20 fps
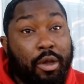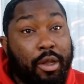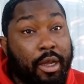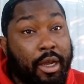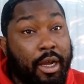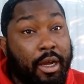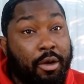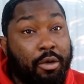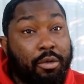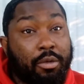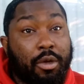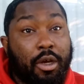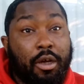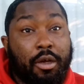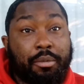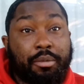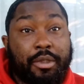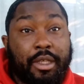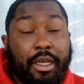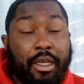out
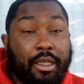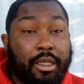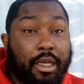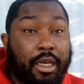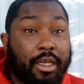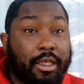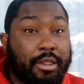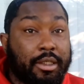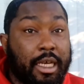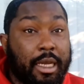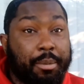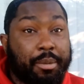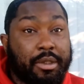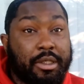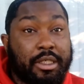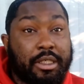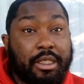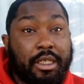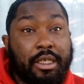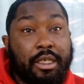date night type of
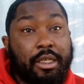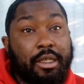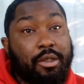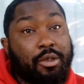scent.